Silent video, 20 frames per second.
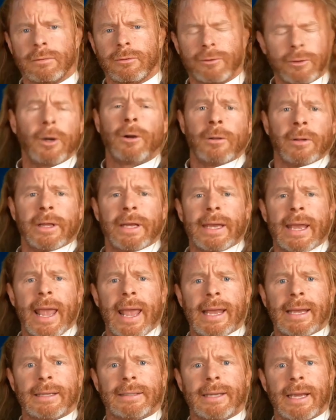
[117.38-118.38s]
Truly
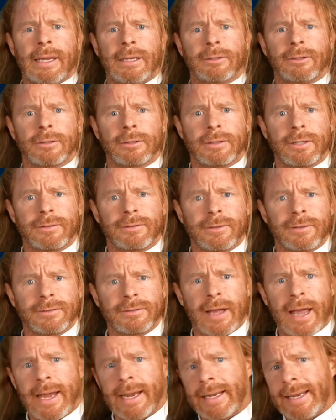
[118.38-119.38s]
a danger to
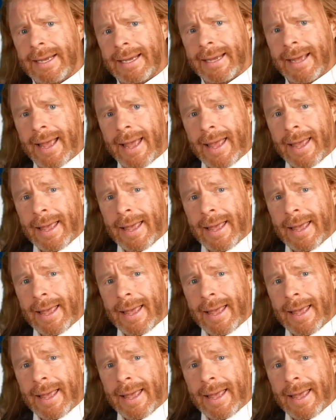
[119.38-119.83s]
society.